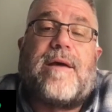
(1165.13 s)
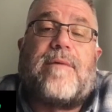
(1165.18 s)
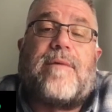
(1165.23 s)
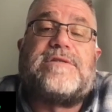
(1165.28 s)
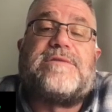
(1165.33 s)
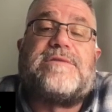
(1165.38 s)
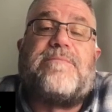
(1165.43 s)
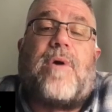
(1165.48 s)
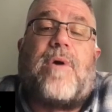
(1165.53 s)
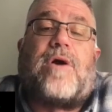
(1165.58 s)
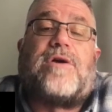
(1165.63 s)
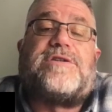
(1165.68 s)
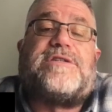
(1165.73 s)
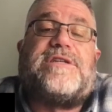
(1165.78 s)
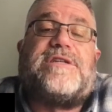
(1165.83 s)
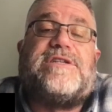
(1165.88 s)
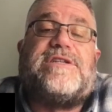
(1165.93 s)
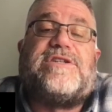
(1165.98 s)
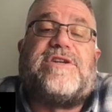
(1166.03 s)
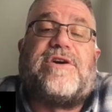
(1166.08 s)
was
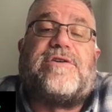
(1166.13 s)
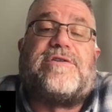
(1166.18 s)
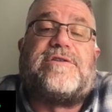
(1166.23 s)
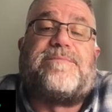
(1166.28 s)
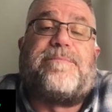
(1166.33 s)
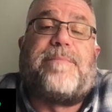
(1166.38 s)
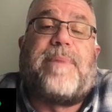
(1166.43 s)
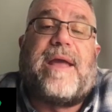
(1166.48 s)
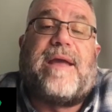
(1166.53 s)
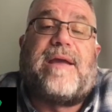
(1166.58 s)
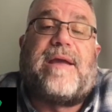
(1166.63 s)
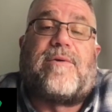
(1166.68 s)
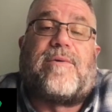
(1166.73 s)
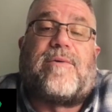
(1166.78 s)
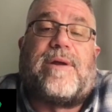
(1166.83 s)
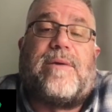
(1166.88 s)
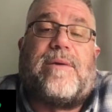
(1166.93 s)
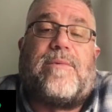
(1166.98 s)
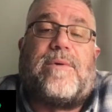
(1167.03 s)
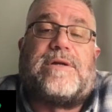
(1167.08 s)
Marcy Joe's
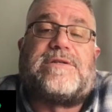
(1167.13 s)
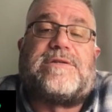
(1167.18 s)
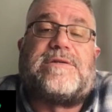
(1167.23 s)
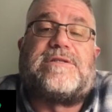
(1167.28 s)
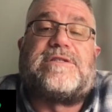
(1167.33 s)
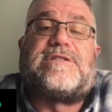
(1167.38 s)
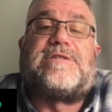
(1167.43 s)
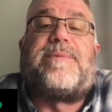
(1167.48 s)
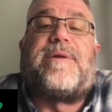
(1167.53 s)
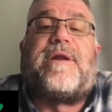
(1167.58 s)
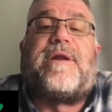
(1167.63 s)
Bakery, which is spin off of